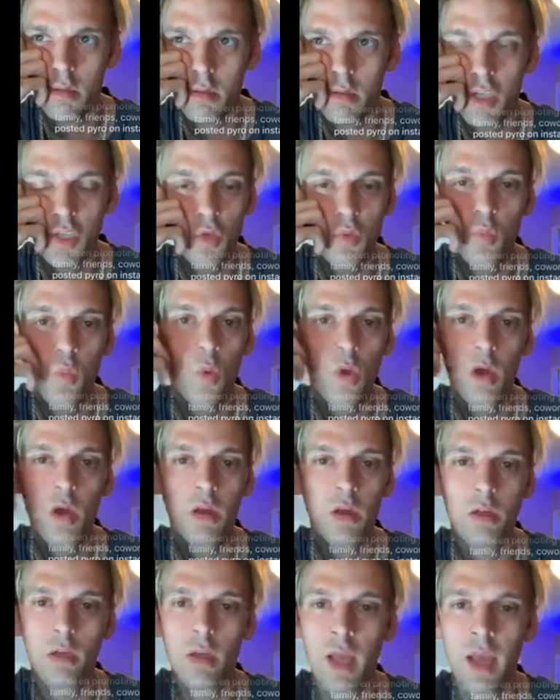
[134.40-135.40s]
Did you
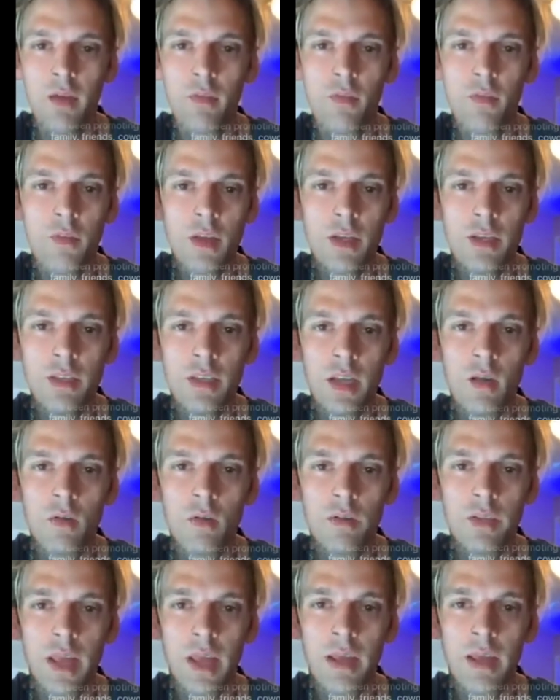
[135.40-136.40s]
work every
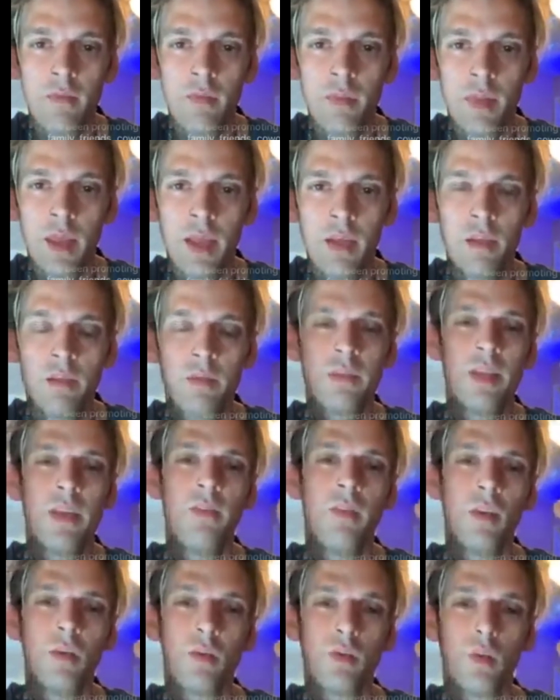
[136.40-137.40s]
single day from the age of
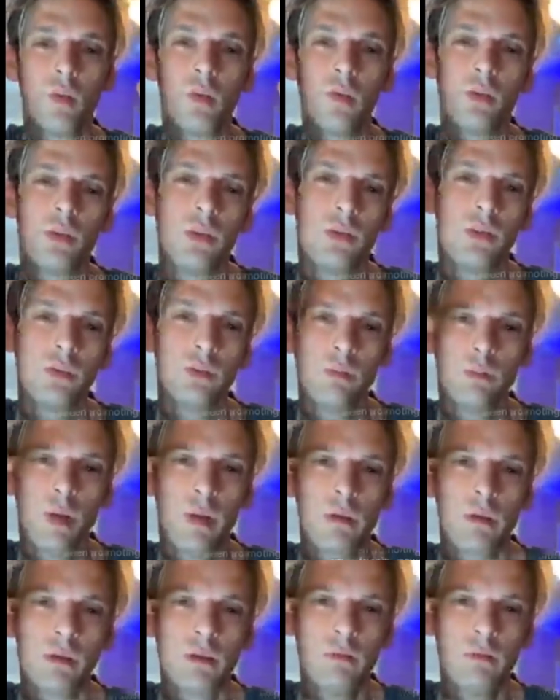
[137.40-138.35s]
7 years old to about